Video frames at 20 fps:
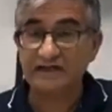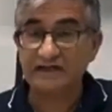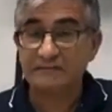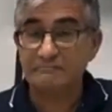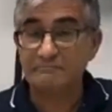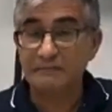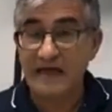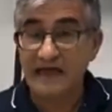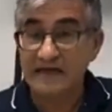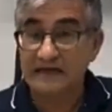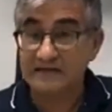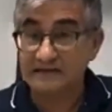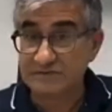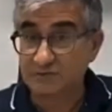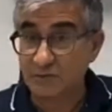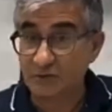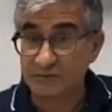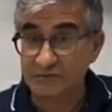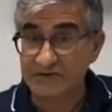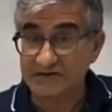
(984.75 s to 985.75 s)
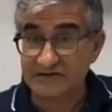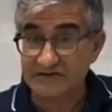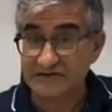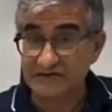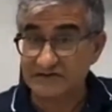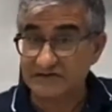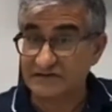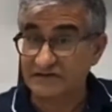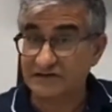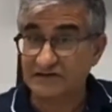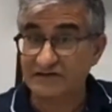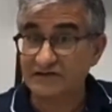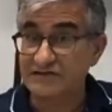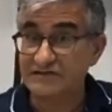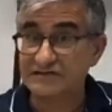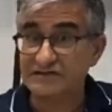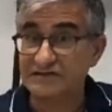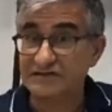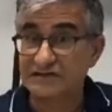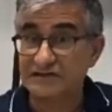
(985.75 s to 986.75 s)
made small businesses at
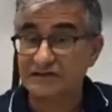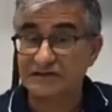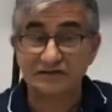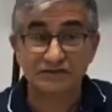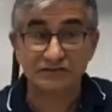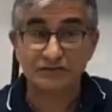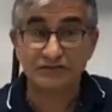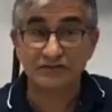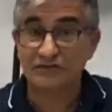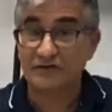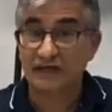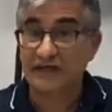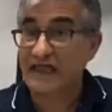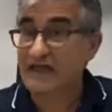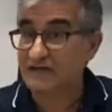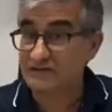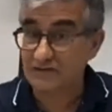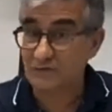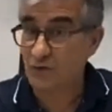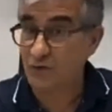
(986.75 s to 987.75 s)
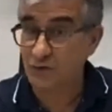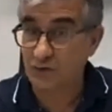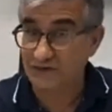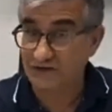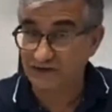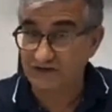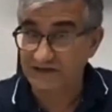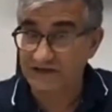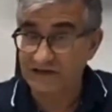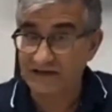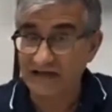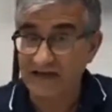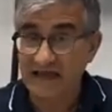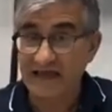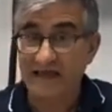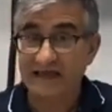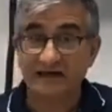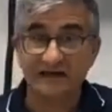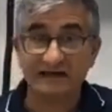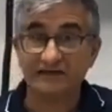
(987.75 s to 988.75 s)
least do their accounts quarterly
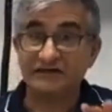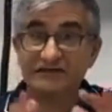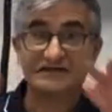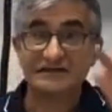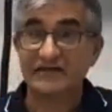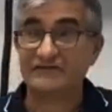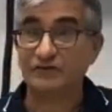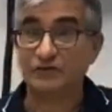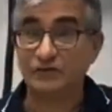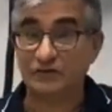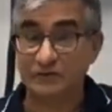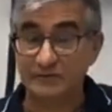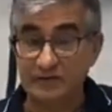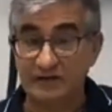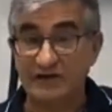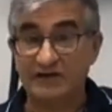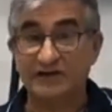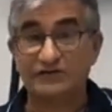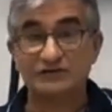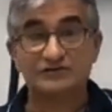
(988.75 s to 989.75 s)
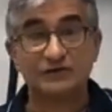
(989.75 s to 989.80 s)
and at least have a look at P&L.